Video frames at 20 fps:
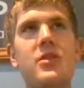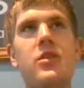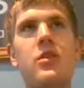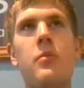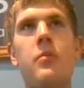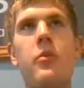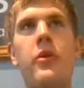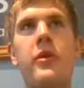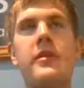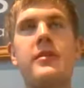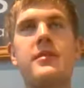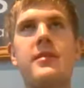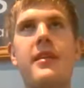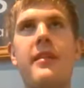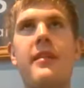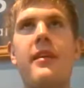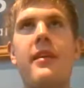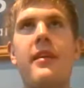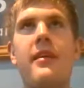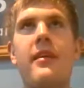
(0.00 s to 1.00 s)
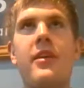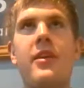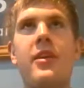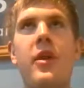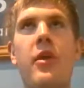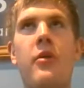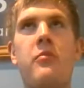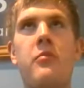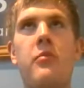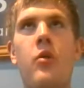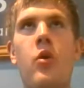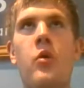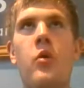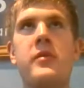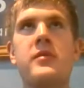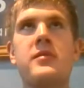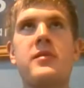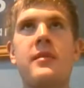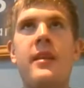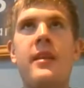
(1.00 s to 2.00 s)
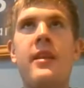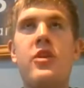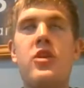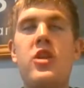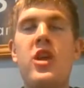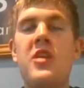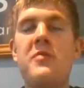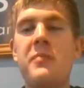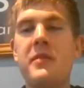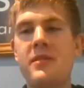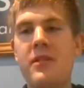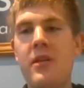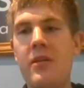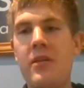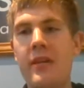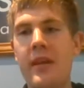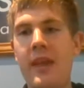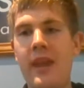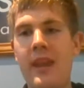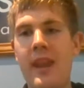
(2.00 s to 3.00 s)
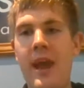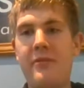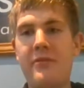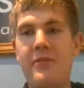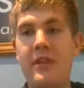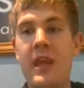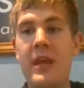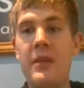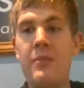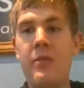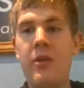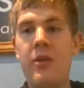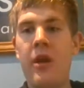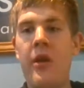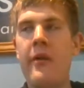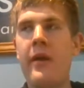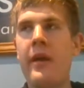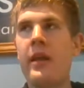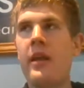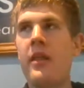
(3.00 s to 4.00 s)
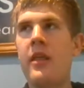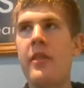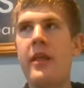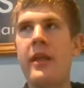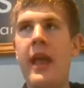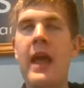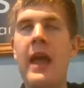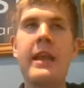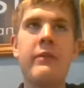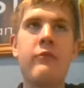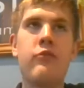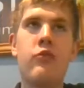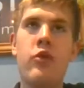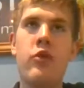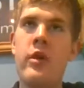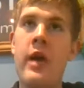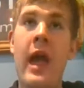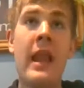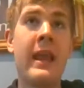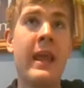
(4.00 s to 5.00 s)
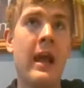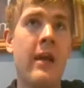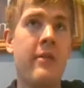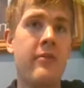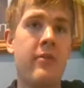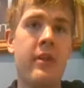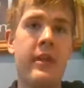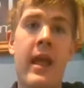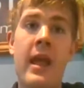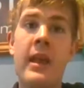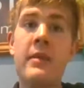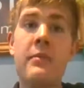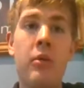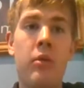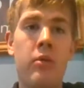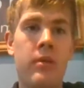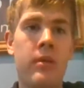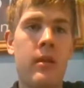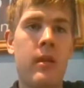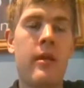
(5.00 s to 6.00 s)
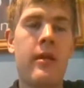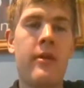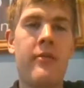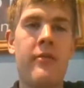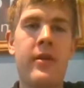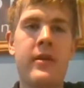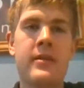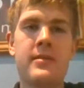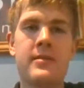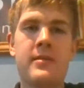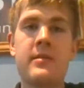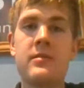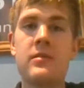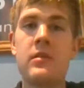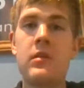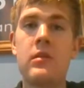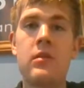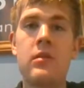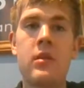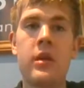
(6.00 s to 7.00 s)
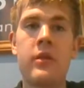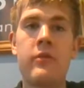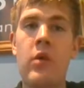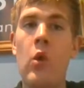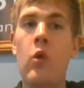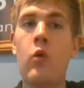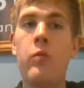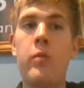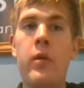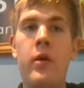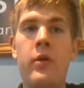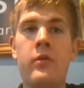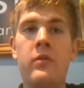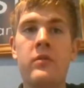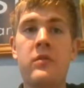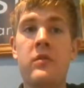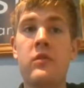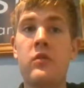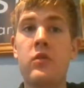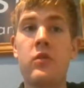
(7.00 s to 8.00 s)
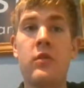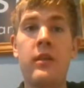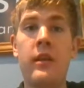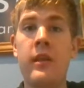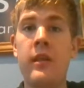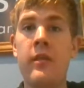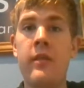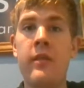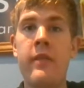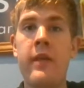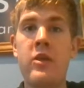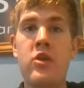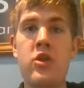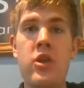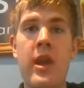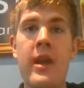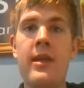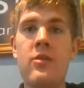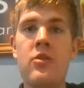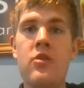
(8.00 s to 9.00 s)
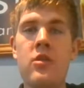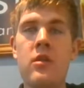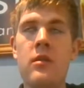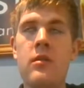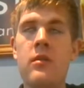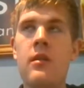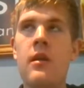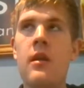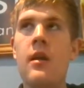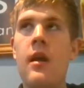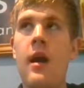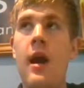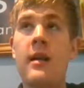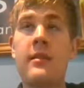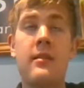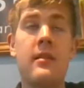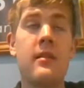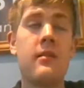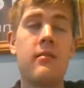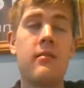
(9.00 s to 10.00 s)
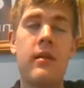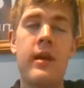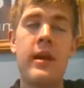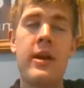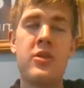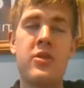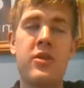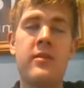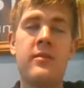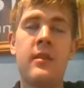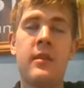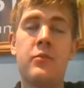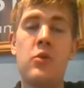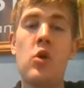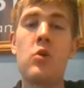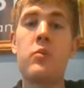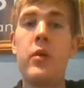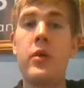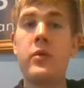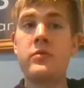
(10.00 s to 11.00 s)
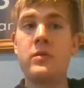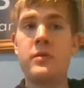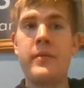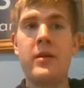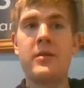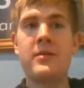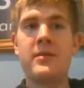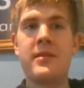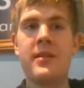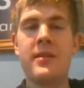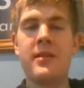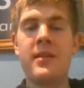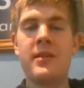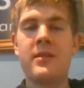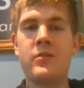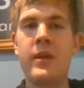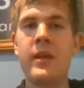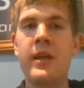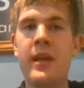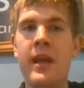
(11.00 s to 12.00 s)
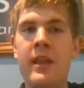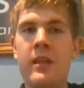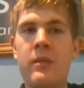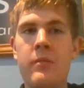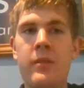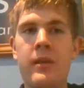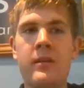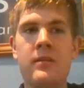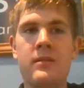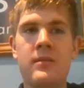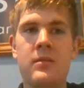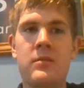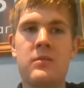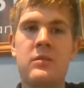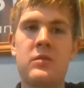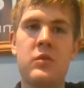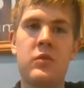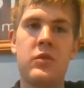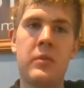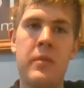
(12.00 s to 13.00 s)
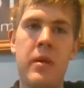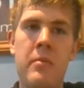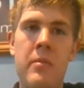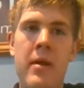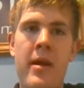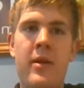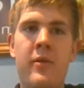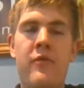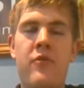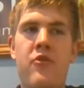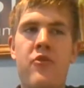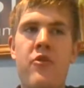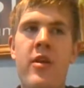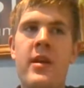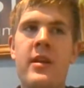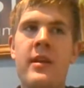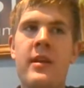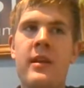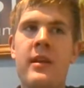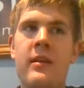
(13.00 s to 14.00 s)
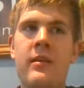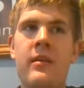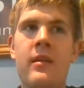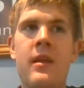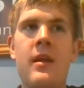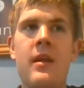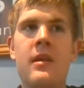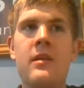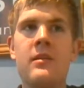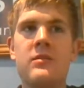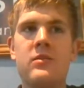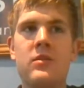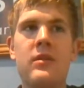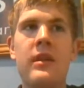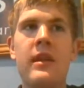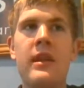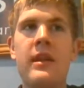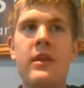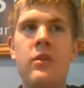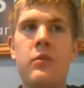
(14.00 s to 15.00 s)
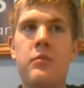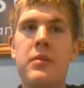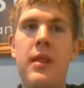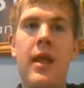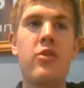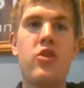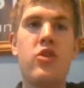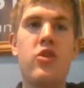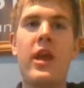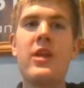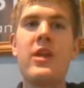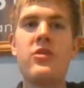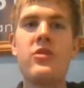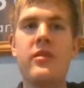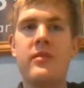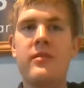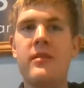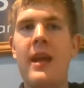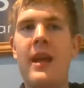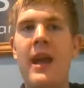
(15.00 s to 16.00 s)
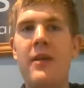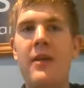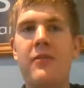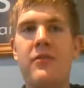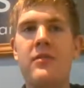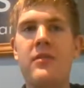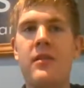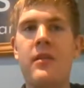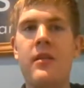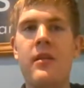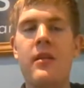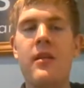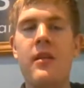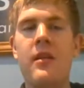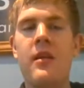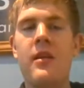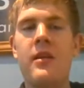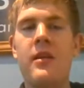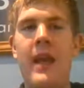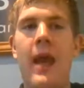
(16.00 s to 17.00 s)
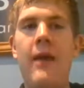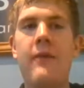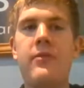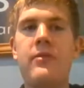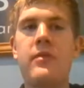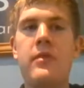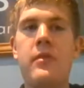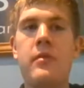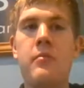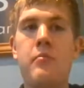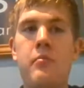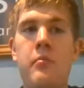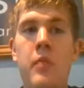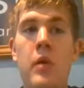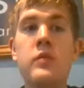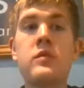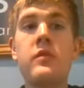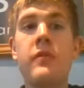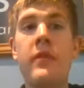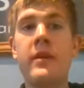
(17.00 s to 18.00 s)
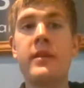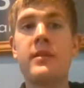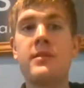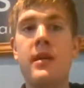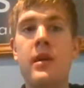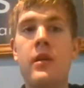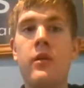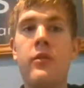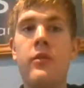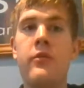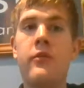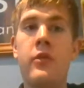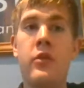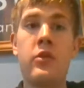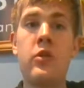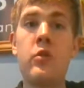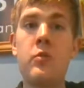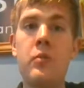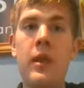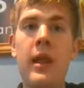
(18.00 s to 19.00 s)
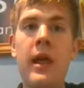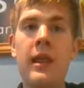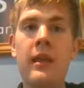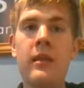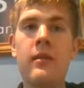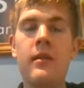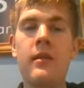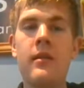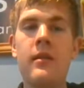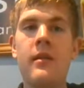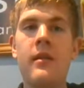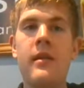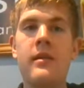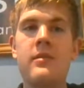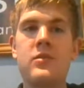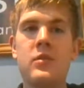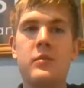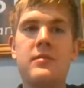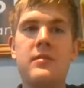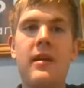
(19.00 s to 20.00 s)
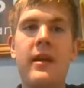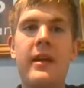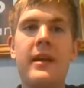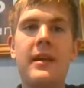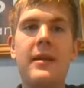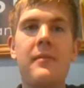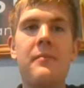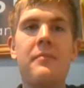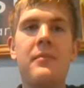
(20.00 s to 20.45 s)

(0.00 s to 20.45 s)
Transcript: good point. You said that, you know, almost I didn't achieve my target and have to keep on going. And I think any runner, any athlete, anybody in life has these kind of goalposts, and suddenly they change. And I actually did a blog post about it last weekend because I was talking about marathon training, and suddenly your plan changes and you have to motivate yourself for the new plan. It's almost like